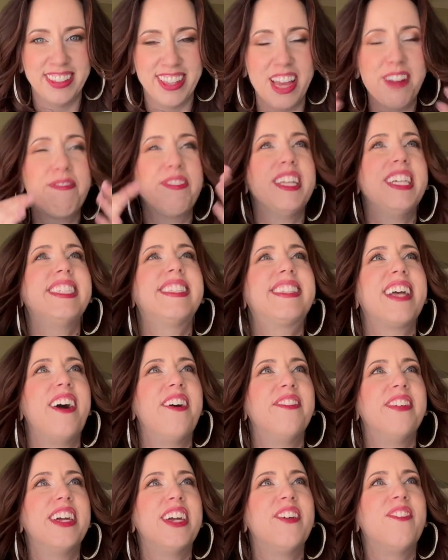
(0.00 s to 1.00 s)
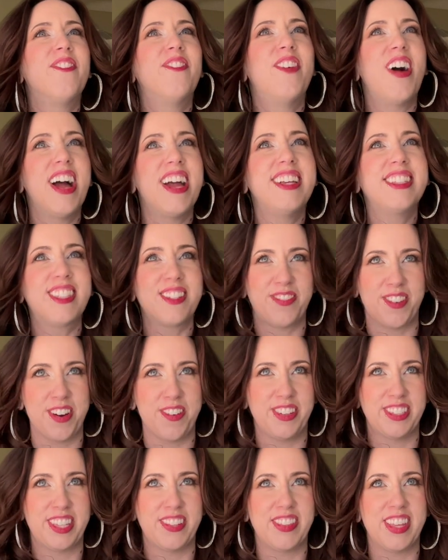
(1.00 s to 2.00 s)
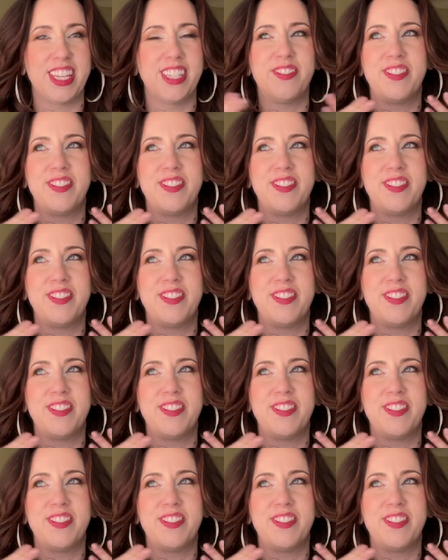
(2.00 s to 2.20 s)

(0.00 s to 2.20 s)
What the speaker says: Like, please tell me, what is the purpose of this?